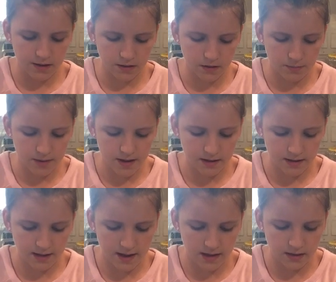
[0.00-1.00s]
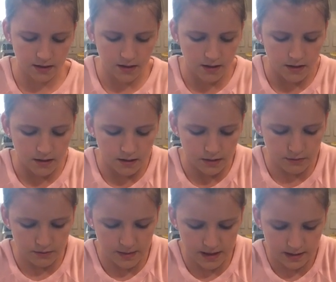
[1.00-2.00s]
go back and add the
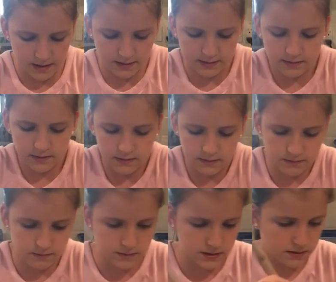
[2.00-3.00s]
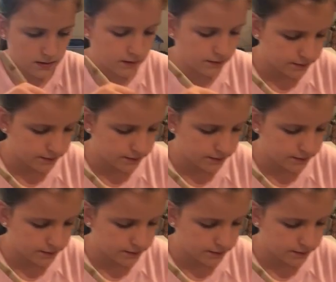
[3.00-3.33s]
remaining stuff.